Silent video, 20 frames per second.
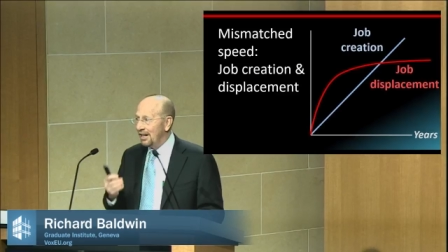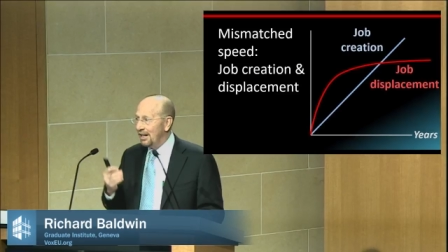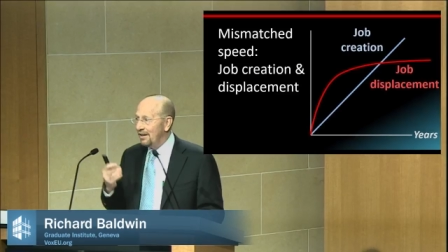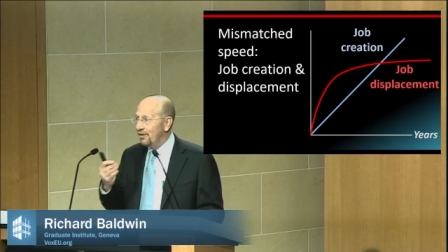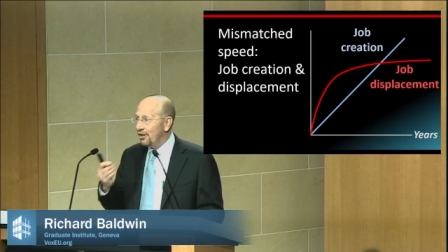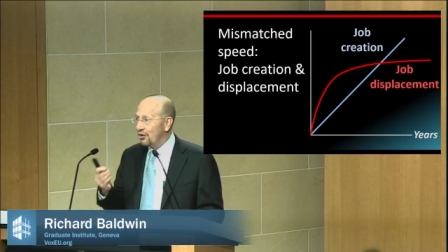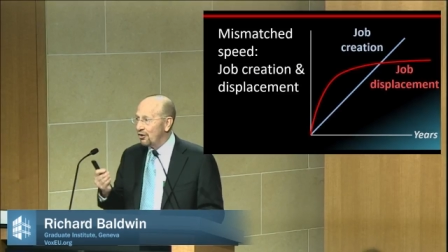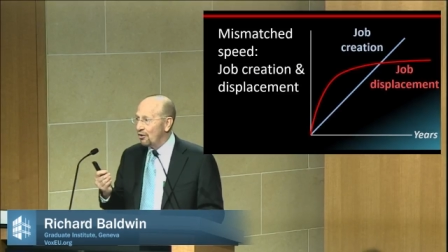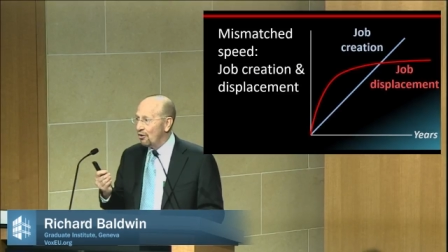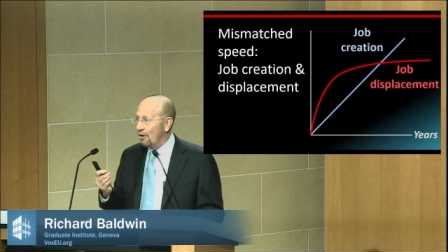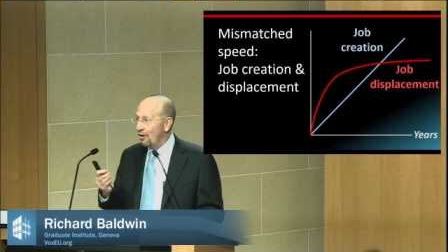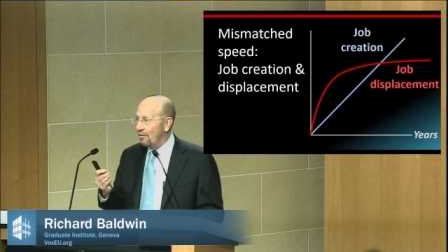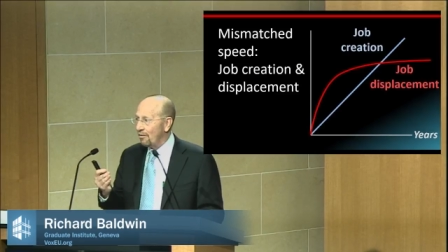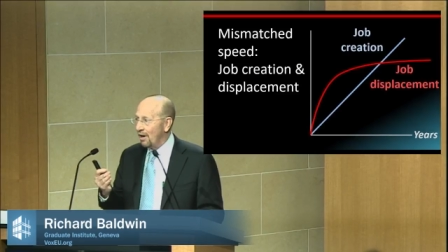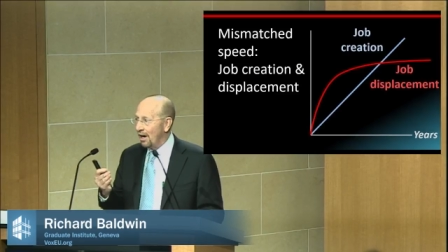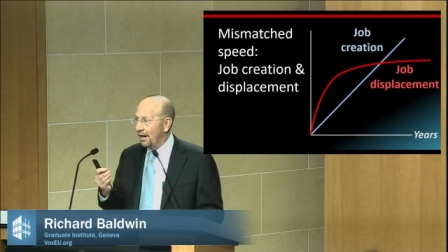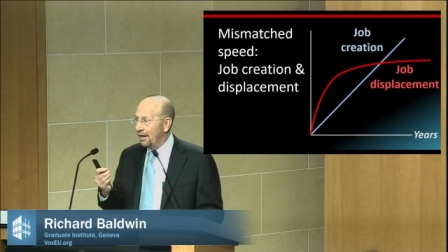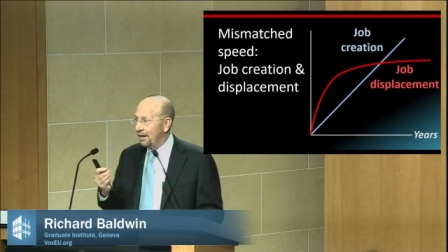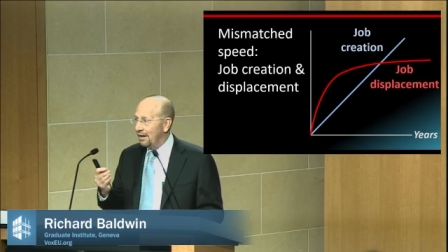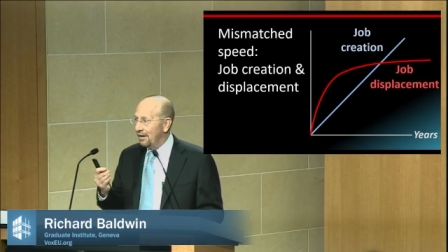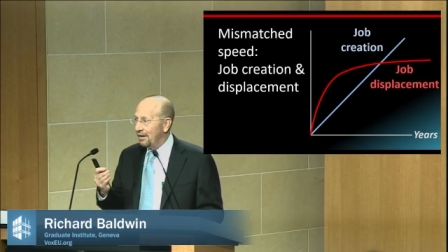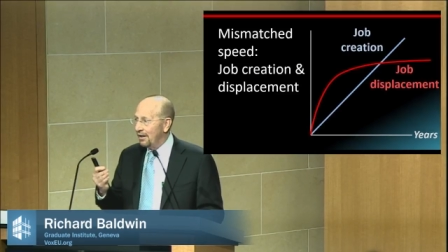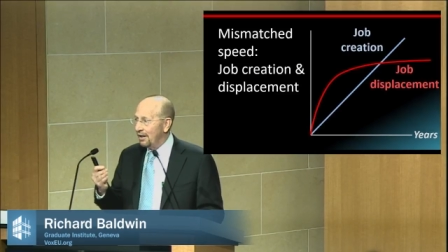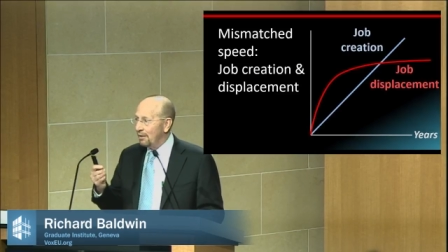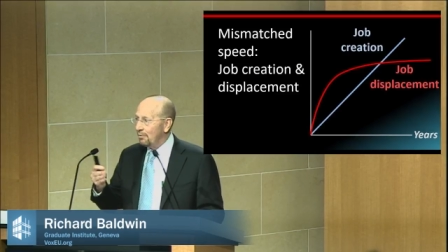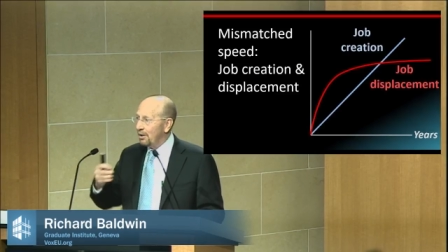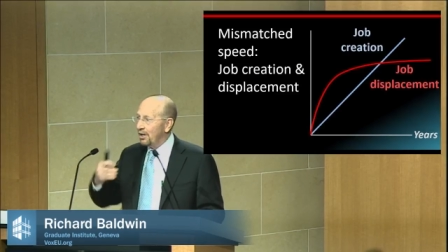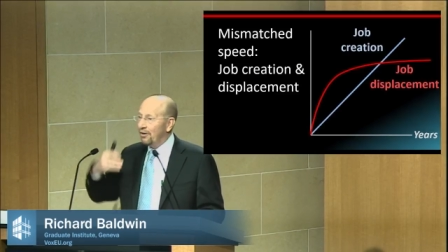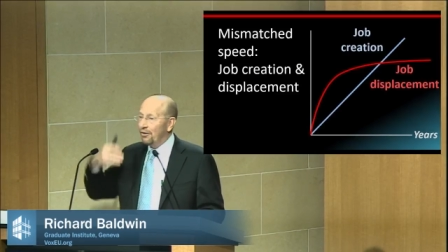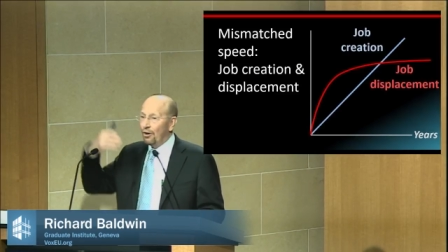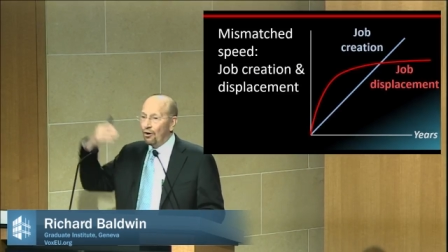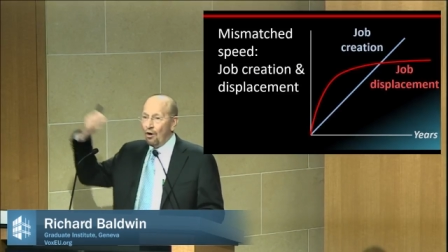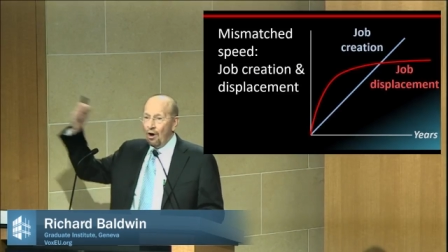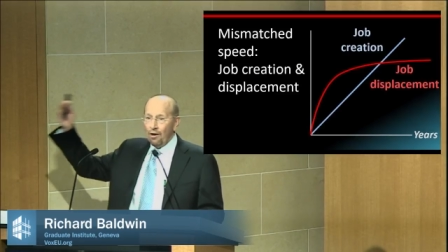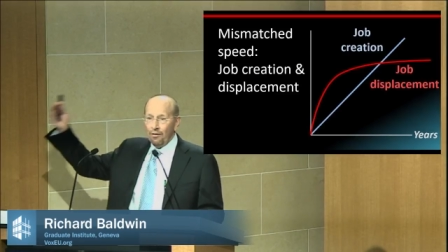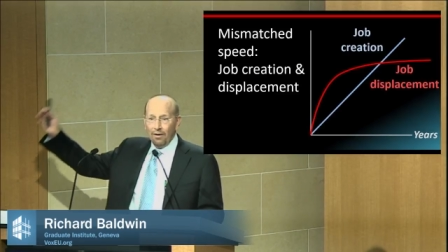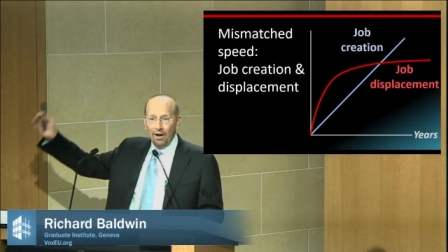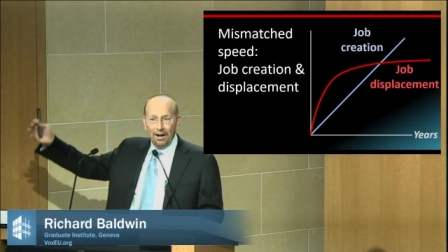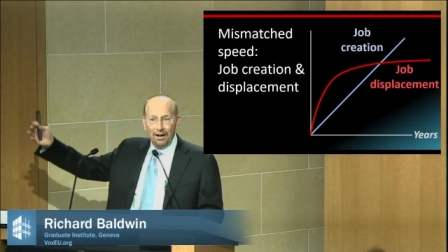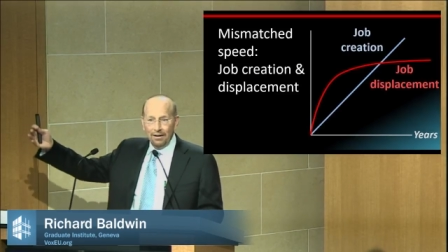in the short run, but in the
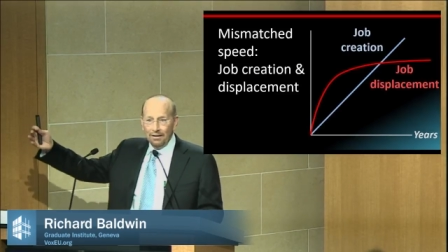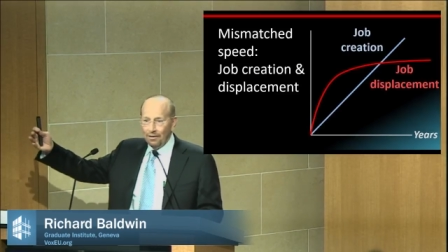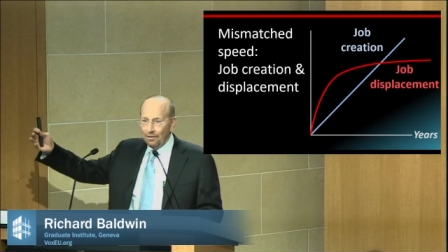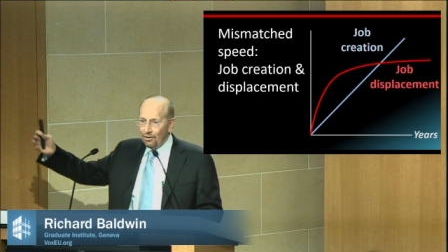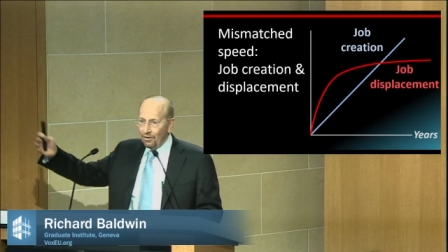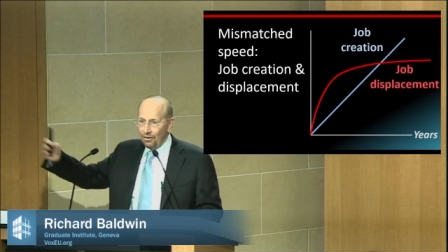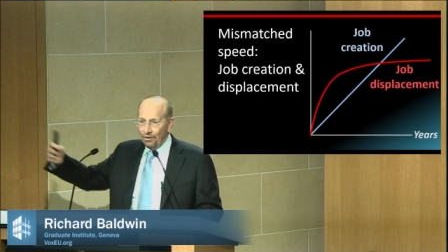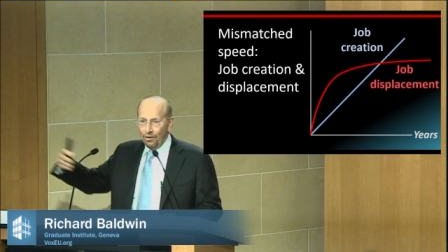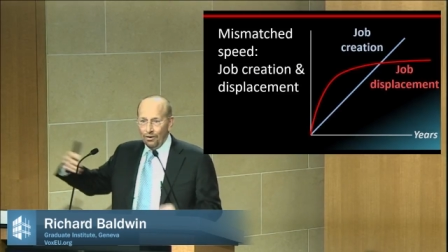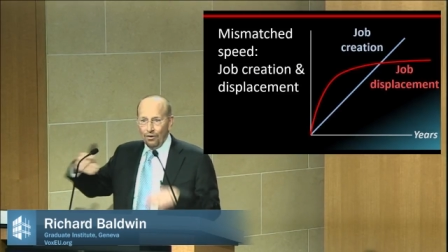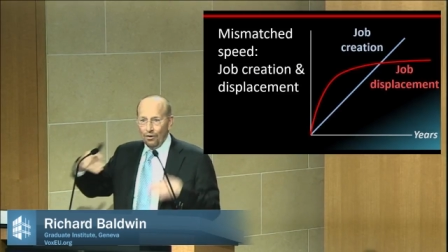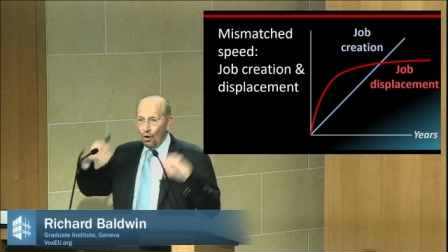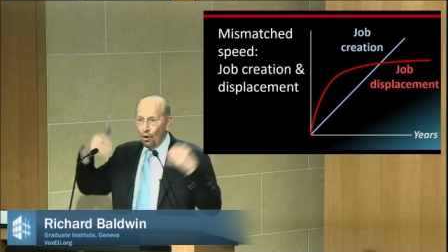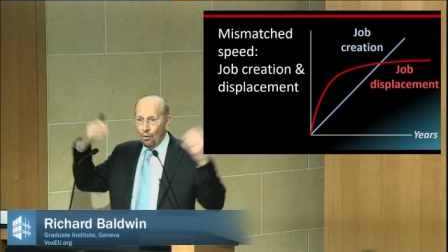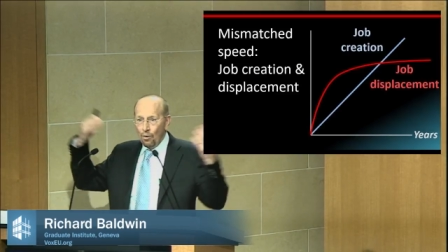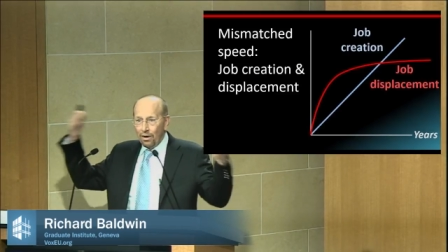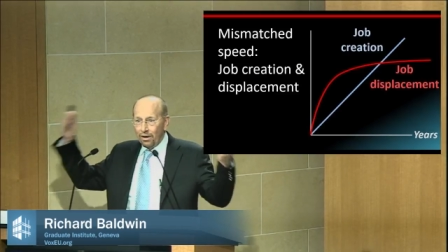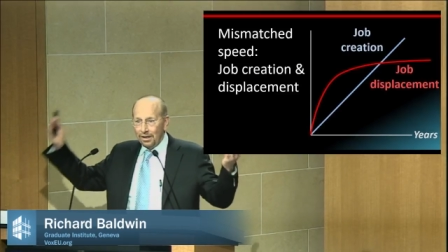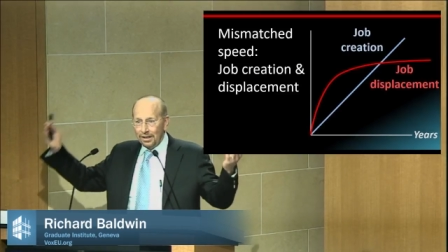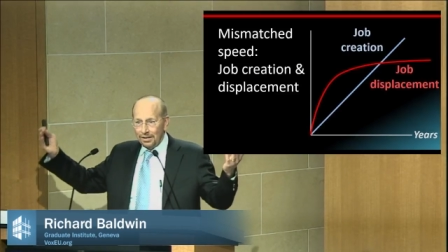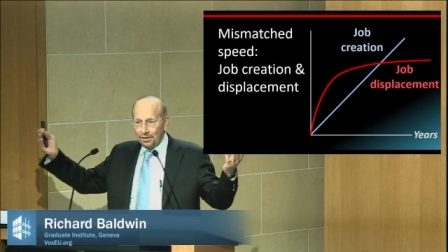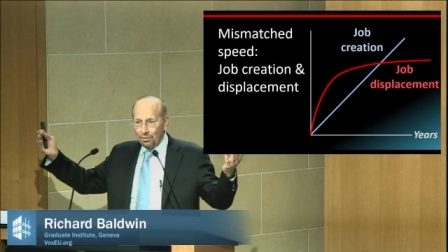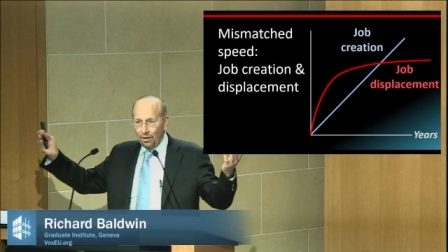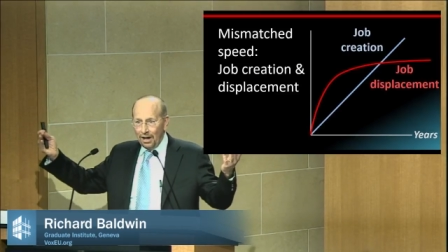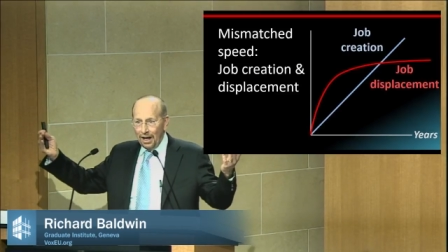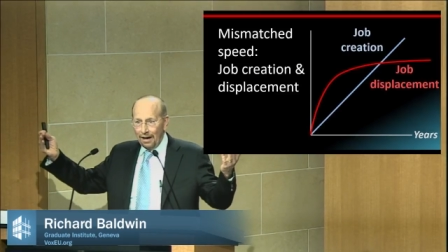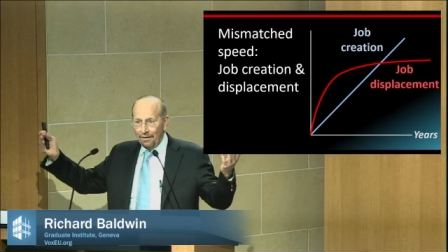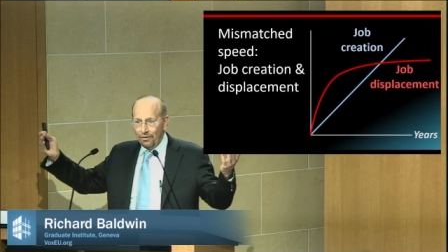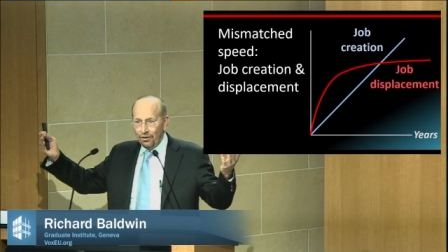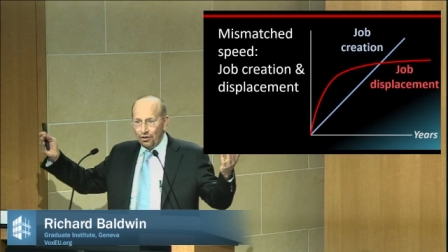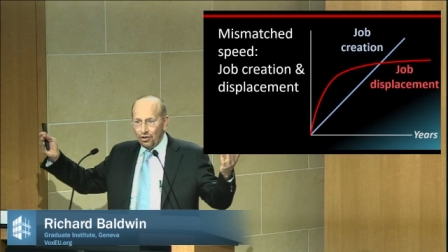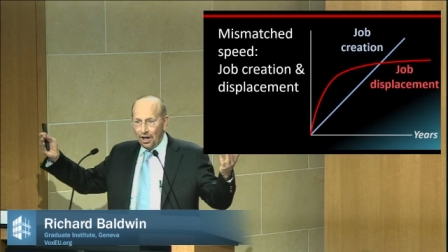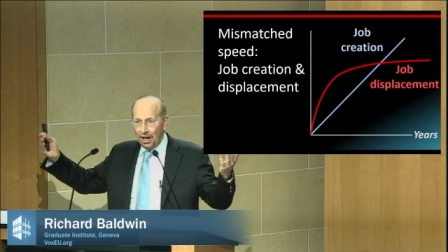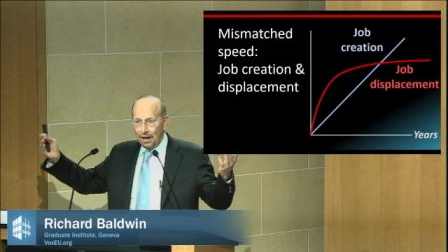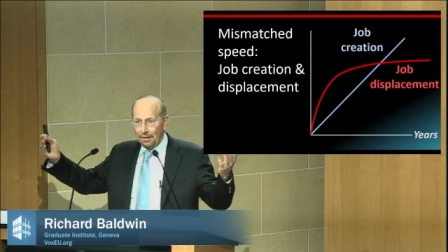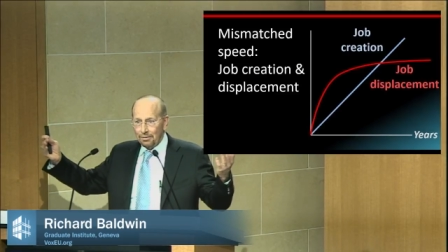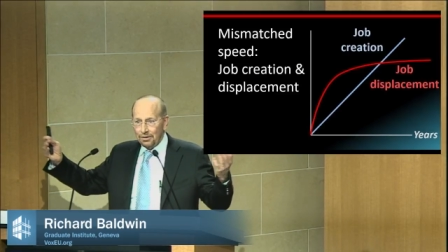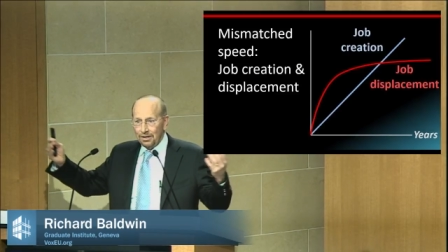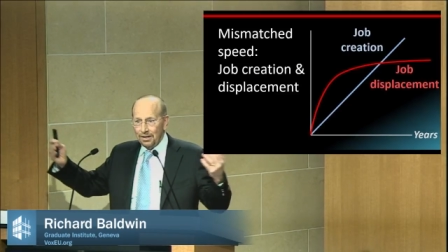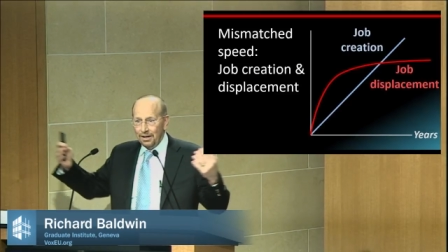long run, no worries, we'll have the
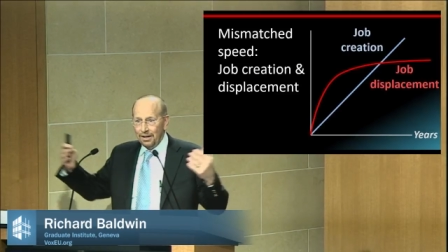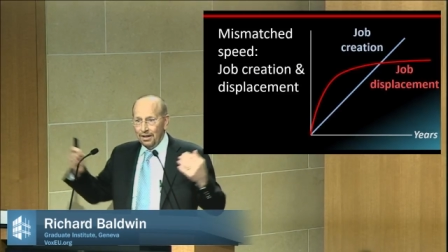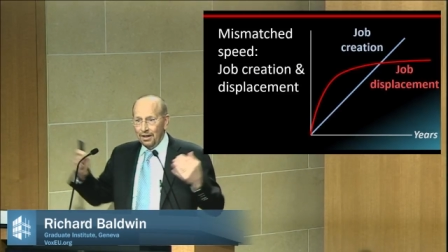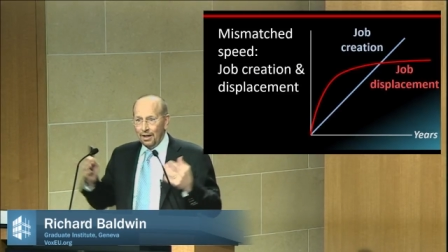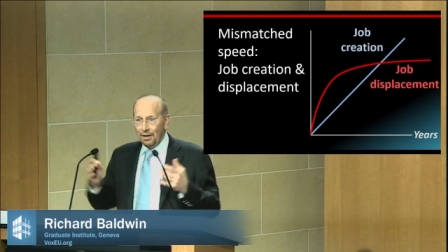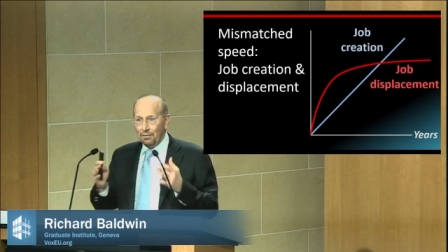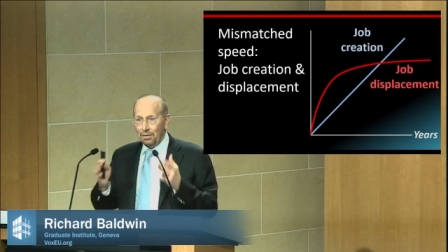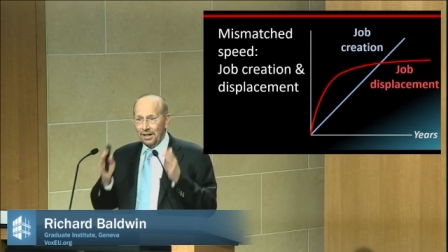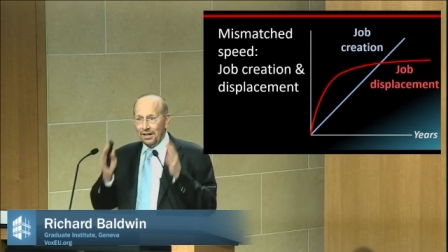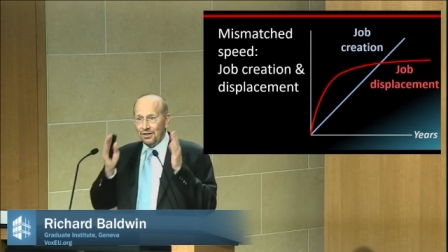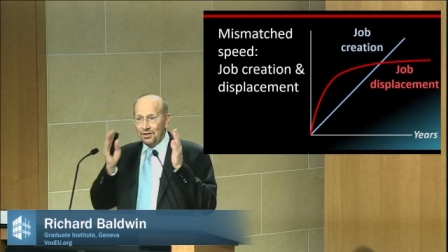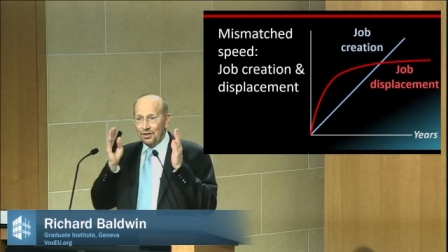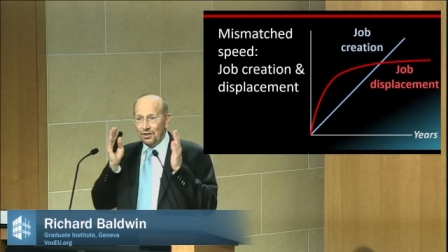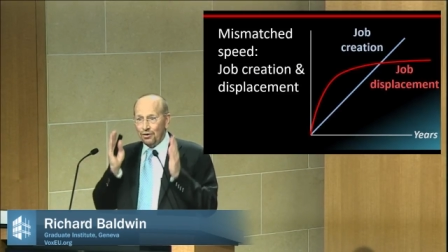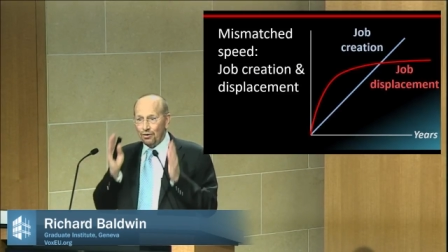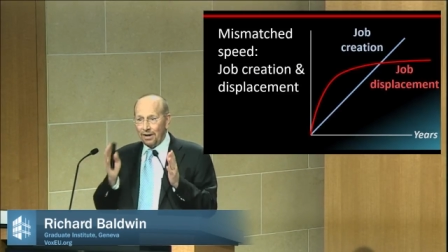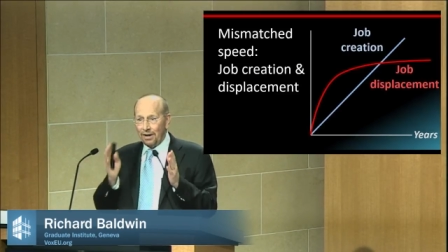jobs. But it's the